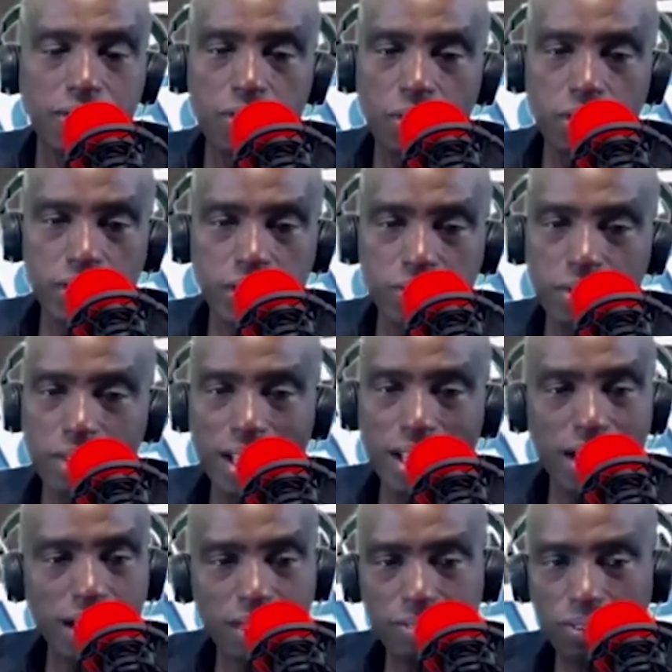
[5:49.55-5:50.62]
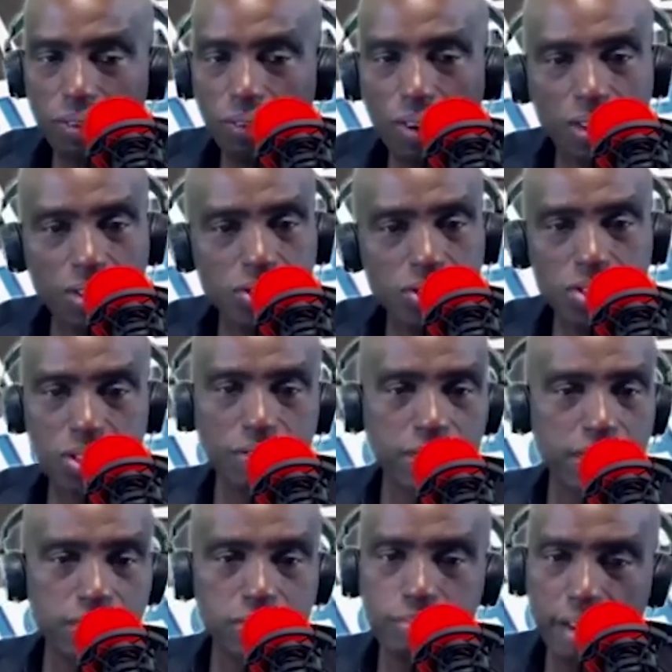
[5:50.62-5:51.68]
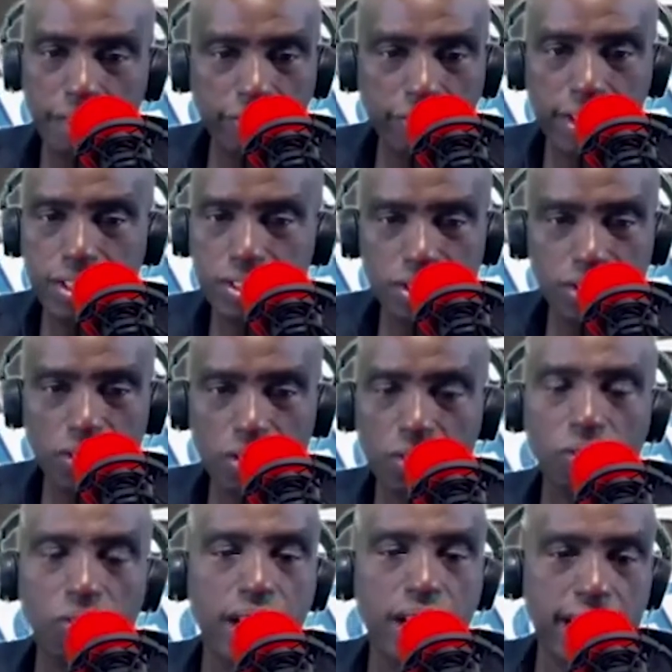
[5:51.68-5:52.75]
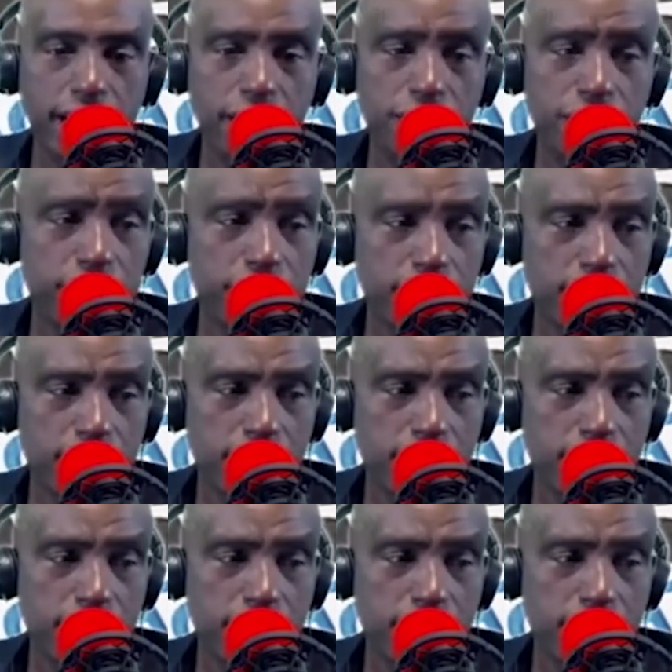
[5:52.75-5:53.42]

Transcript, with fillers: for those of you I love who are conservatives, my friends, you know who I am.